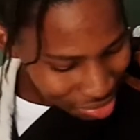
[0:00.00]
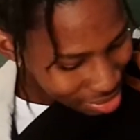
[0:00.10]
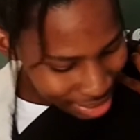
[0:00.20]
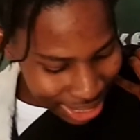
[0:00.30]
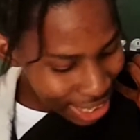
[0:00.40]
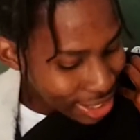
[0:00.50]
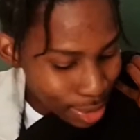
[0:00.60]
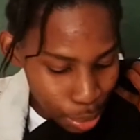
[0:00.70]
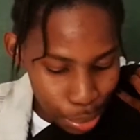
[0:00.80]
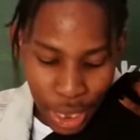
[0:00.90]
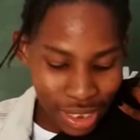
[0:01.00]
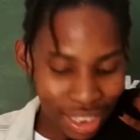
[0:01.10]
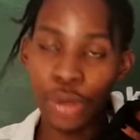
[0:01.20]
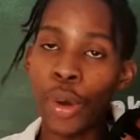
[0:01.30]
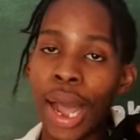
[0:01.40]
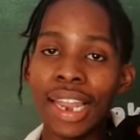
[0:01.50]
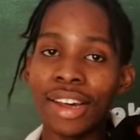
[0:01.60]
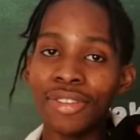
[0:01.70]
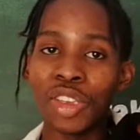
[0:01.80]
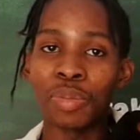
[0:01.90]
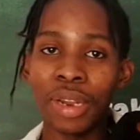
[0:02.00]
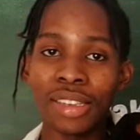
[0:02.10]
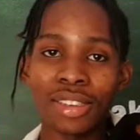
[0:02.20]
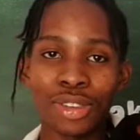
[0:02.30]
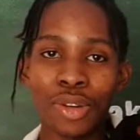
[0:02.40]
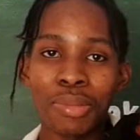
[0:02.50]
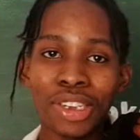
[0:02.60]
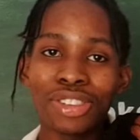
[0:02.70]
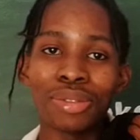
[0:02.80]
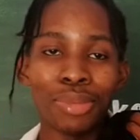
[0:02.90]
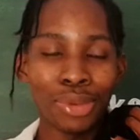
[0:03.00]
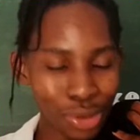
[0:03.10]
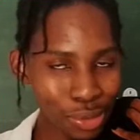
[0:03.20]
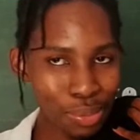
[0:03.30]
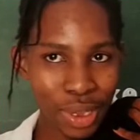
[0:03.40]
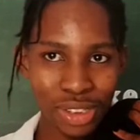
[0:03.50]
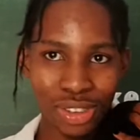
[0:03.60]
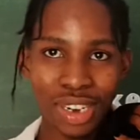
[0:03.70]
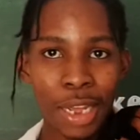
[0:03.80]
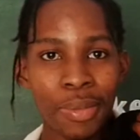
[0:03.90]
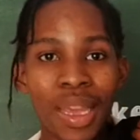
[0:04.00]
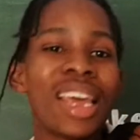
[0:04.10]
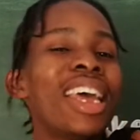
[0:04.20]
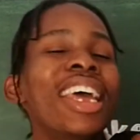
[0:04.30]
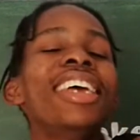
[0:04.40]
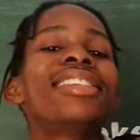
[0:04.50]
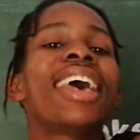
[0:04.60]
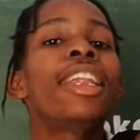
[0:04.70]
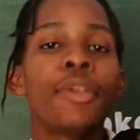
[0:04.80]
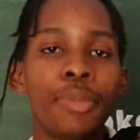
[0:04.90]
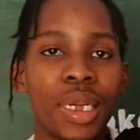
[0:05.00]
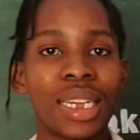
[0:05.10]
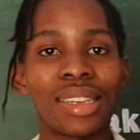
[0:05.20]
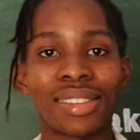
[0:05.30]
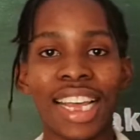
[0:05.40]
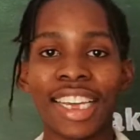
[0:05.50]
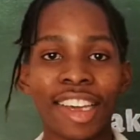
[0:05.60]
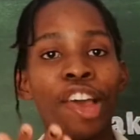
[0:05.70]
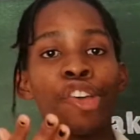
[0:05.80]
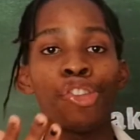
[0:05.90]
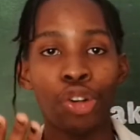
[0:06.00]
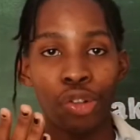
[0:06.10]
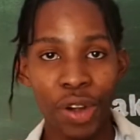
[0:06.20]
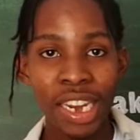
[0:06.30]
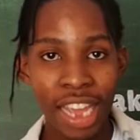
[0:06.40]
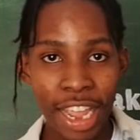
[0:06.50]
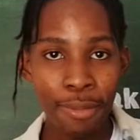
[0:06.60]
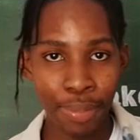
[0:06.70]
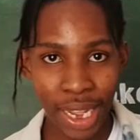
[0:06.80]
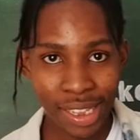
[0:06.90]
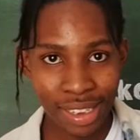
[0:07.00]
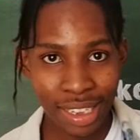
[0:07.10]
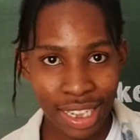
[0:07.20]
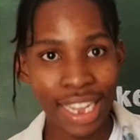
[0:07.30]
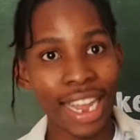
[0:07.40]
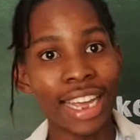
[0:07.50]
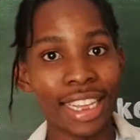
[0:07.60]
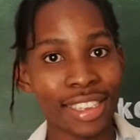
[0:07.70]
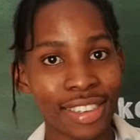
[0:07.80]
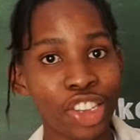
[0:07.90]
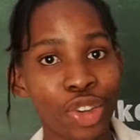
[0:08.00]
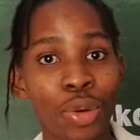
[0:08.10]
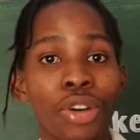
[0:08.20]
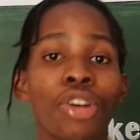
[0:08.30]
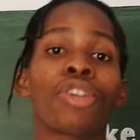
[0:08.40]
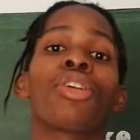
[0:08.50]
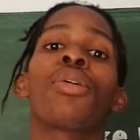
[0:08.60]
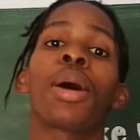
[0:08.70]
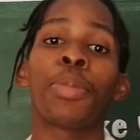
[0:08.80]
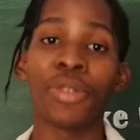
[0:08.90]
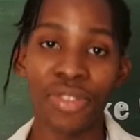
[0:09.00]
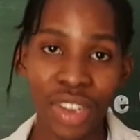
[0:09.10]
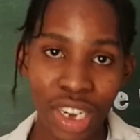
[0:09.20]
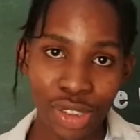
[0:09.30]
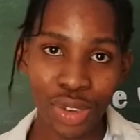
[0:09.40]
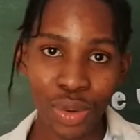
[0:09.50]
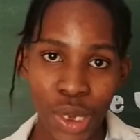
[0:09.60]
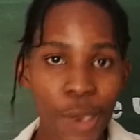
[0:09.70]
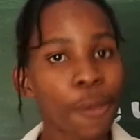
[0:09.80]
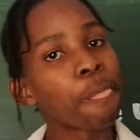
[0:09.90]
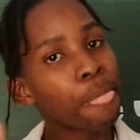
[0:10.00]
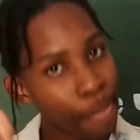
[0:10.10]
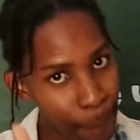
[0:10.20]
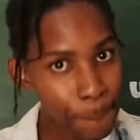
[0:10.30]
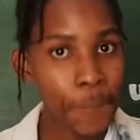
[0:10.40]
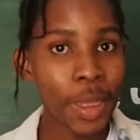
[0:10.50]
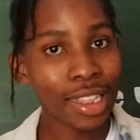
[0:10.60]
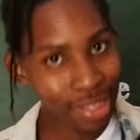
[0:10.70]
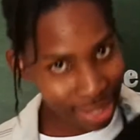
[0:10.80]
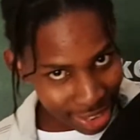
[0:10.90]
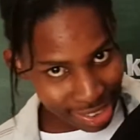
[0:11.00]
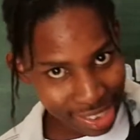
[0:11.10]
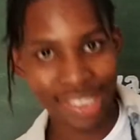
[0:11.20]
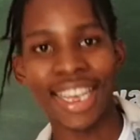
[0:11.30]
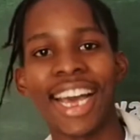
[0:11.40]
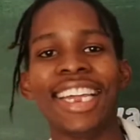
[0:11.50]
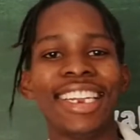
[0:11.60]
That's basically why I love this blazer so much, the maroon pinstripe. It's hella big. It's like your grade 8 blazer, and they said you were gonna grow up and fit into it. This is that.